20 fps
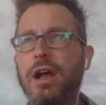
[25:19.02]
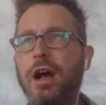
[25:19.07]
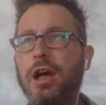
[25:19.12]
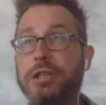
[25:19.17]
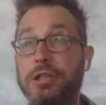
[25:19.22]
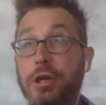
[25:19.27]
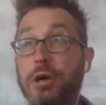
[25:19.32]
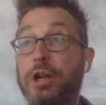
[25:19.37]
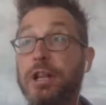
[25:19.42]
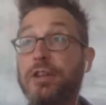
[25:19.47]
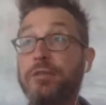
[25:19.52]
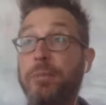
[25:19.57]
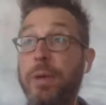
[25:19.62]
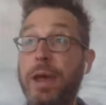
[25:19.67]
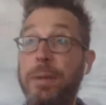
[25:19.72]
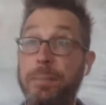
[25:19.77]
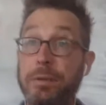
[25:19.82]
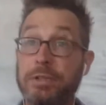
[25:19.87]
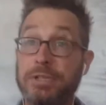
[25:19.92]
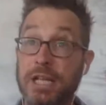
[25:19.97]
alternative
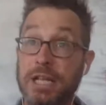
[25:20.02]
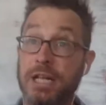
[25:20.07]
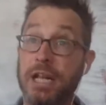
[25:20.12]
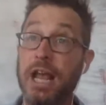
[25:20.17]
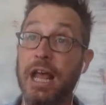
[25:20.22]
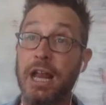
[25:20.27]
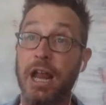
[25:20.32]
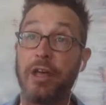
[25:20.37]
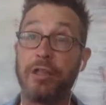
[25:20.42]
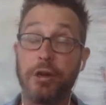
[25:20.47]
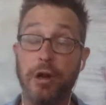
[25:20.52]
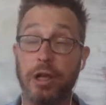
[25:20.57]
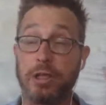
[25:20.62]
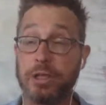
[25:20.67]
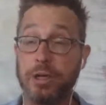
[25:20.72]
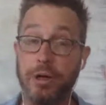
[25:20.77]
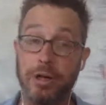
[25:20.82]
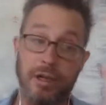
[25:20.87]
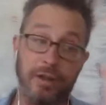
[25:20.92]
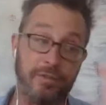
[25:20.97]
papers and other
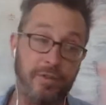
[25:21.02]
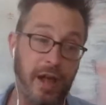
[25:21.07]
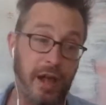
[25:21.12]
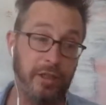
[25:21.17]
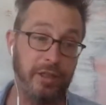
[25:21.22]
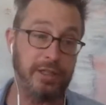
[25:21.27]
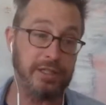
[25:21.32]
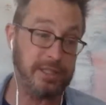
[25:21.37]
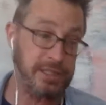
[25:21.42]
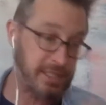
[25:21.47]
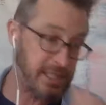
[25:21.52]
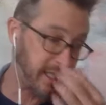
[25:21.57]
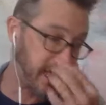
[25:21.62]
alternative outlets,